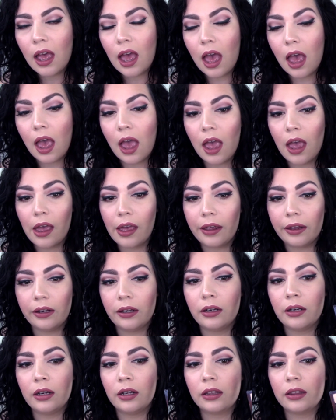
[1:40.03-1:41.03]

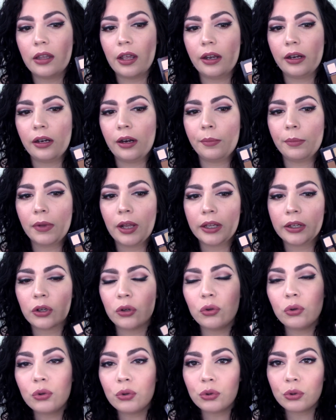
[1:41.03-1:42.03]
and then I'm
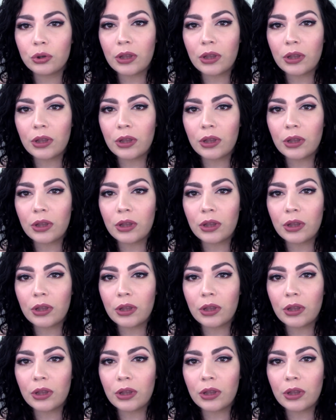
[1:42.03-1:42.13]
like, ooh,